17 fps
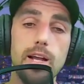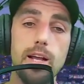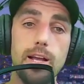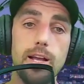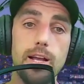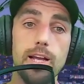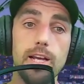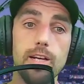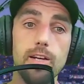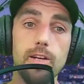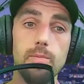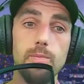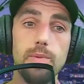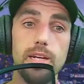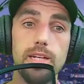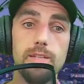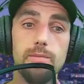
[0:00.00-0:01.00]
Um,
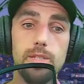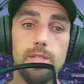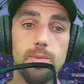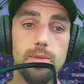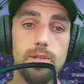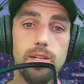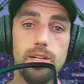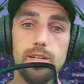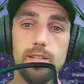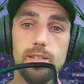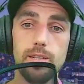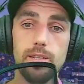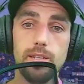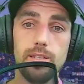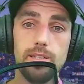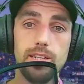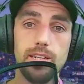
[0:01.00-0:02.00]
and meanwhile, our, our
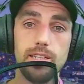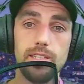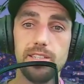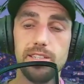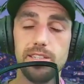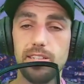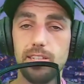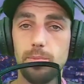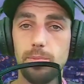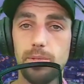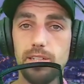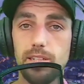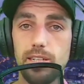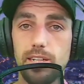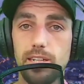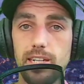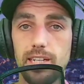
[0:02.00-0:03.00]
doctors are buried their
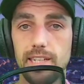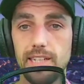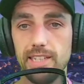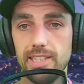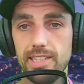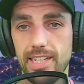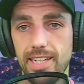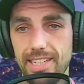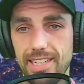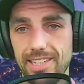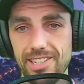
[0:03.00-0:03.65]
head in the sand.